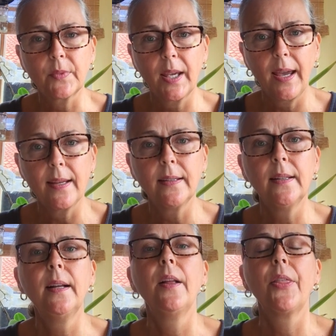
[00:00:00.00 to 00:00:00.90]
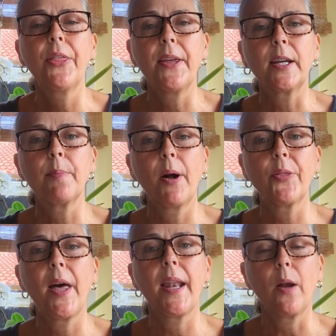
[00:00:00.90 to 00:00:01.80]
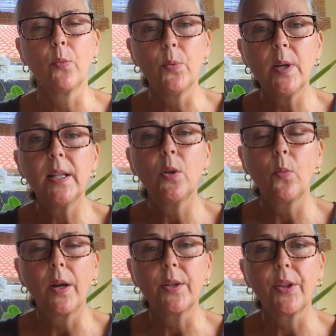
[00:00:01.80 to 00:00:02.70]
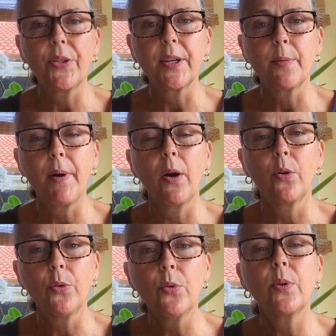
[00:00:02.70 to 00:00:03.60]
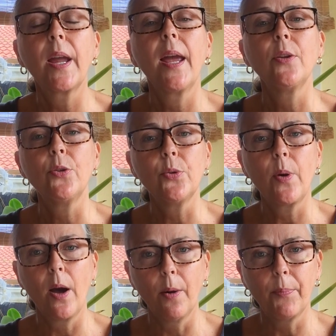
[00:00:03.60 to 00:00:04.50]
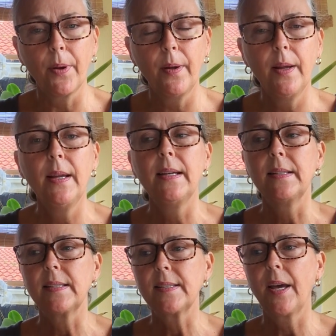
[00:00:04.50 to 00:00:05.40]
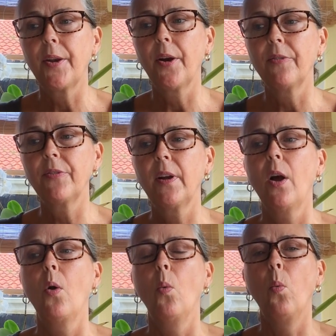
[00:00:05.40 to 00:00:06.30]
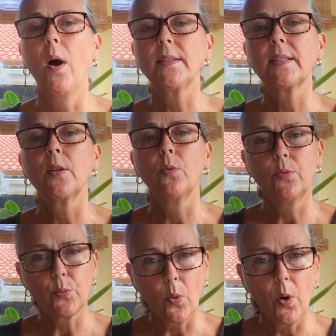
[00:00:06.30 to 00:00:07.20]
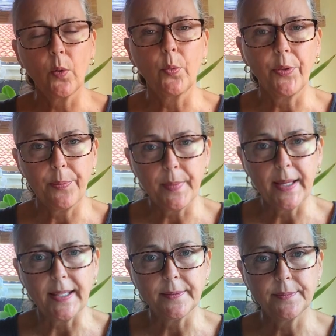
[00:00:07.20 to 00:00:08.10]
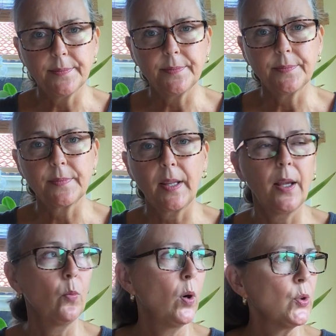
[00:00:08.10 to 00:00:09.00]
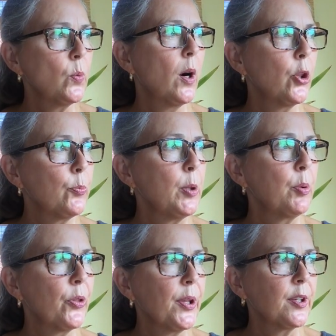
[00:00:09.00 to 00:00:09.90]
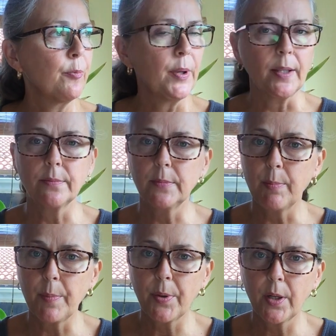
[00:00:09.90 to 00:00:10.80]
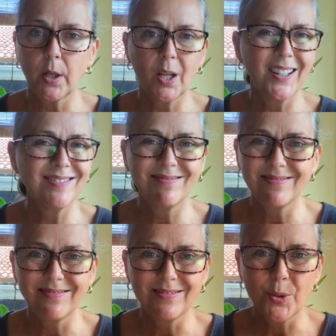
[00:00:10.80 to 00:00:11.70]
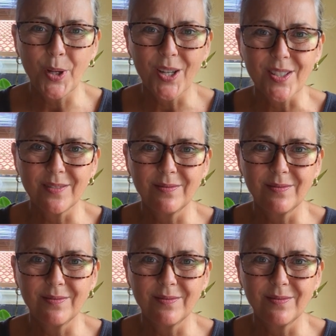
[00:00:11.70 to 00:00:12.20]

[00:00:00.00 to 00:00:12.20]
Okay? Think about that. I really want you to think about who can you help instead of what is wrong with me and what do other people think of me. Remember? Who cares?